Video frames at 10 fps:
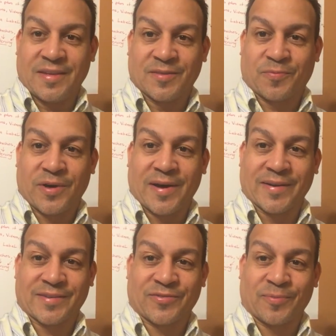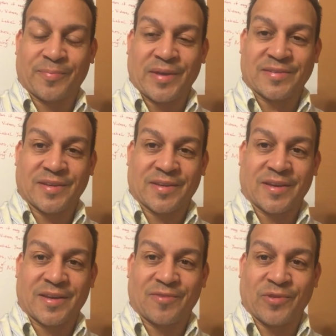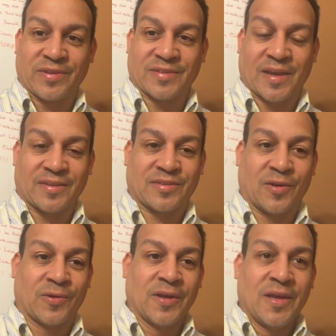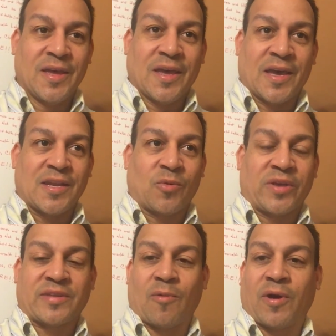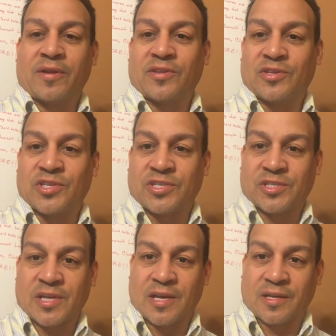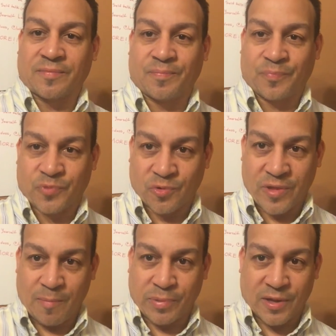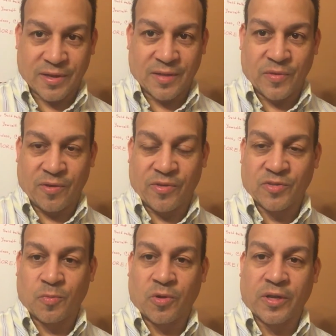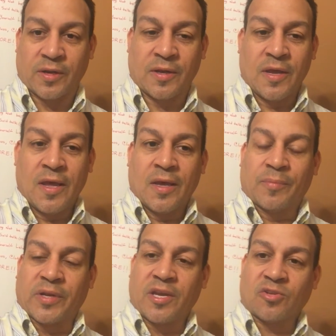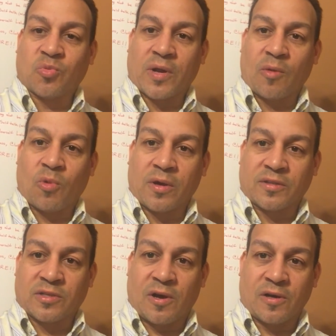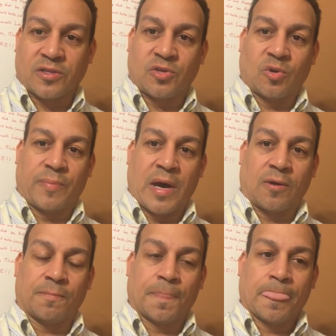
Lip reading: these products from Basic Reset. So anyways, I wanted to just kind of throw that plug in there this morning. But here's what I want to talk to you about.